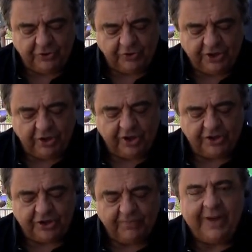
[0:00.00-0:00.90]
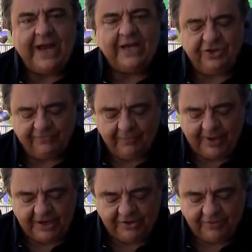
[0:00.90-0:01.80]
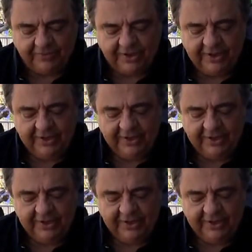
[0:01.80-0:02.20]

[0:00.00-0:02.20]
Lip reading: to encourage her back into the bedroom.